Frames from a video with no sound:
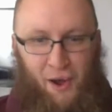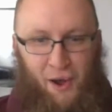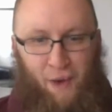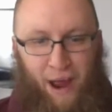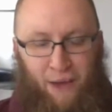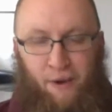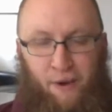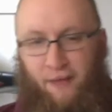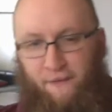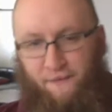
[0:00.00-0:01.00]
Right. Well,
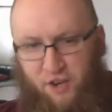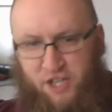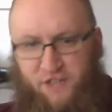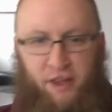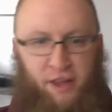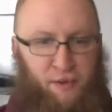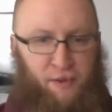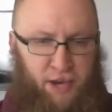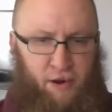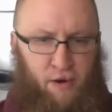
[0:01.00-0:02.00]
first of all,
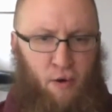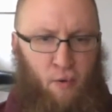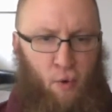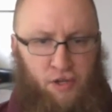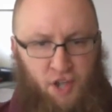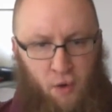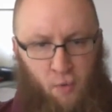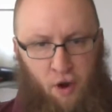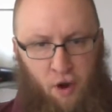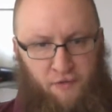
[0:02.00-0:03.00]
Hugo Awards are
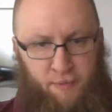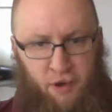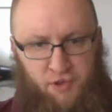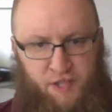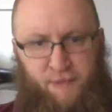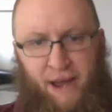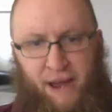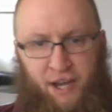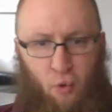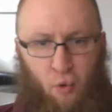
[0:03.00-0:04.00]
one of the most respected
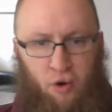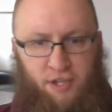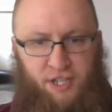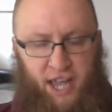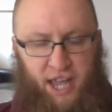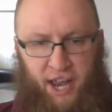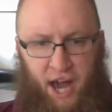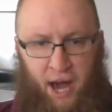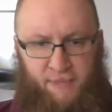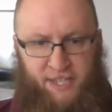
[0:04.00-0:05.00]
awards in
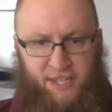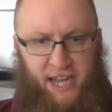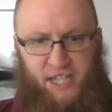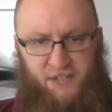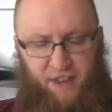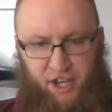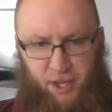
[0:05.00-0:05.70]
science fiction.